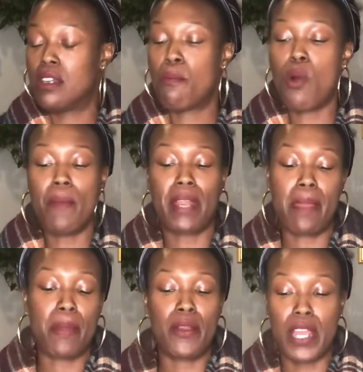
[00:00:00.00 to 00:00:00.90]
Point blank,
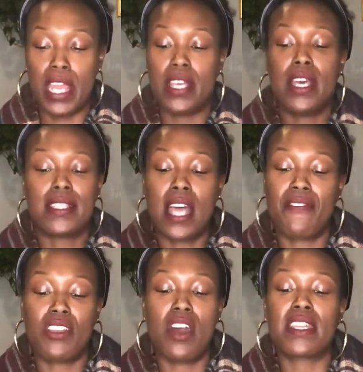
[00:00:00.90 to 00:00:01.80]
period. It's time for
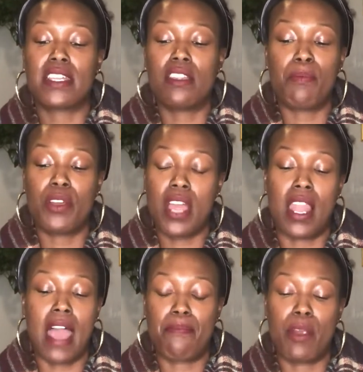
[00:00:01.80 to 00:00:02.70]
y'all to get up on y'all
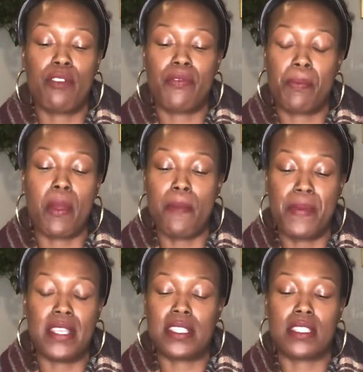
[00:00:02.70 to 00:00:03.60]
life
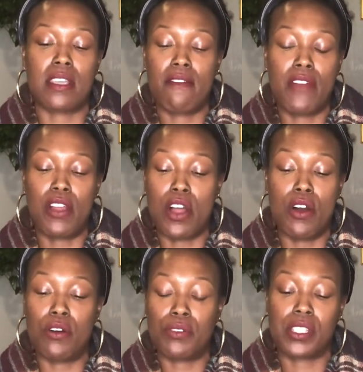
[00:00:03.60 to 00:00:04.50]
purpose,
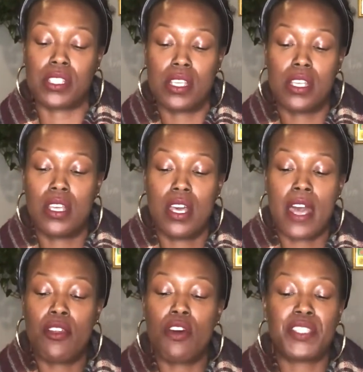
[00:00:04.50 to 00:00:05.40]
Virgos. I
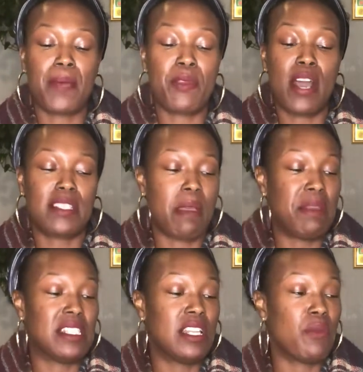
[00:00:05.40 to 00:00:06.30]
don't know if some of you guys may be
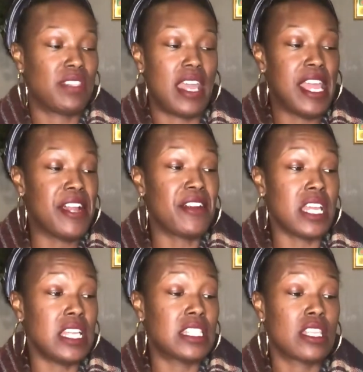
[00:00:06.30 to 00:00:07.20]
dealing with the
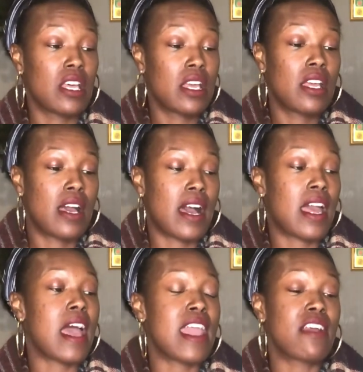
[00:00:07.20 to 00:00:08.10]
Aries. I
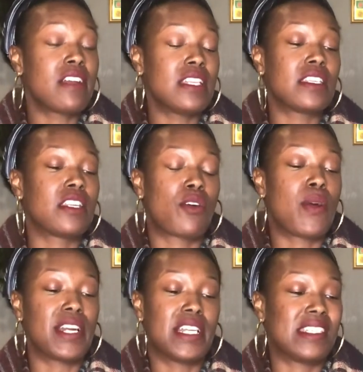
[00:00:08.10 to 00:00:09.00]
got Aries and
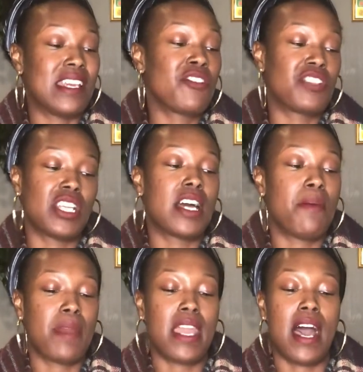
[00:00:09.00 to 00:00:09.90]
Aquarius energy
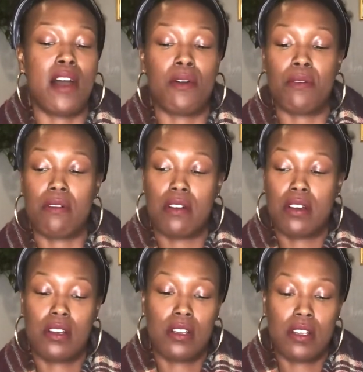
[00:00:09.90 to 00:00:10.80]
coming out
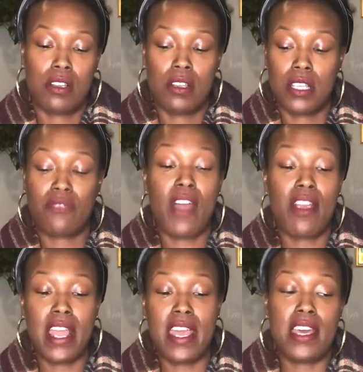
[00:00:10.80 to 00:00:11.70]
as far
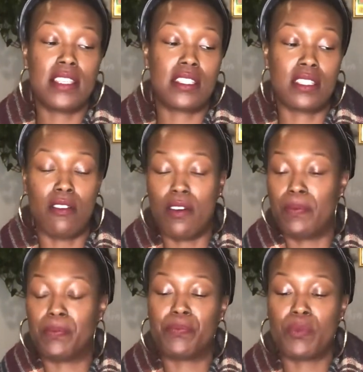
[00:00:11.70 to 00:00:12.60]
as
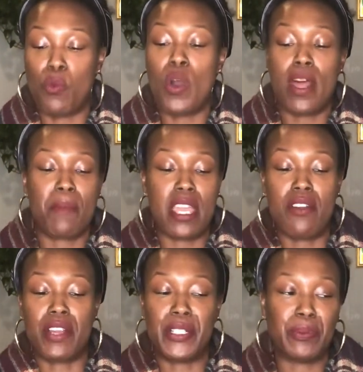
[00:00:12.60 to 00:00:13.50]
what I'm
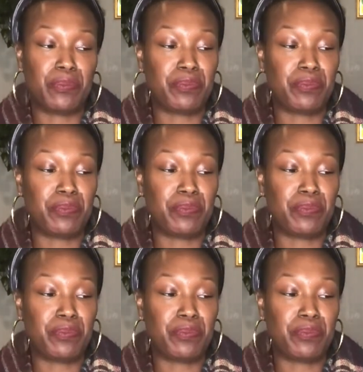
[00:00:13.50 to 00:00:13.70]
hearing.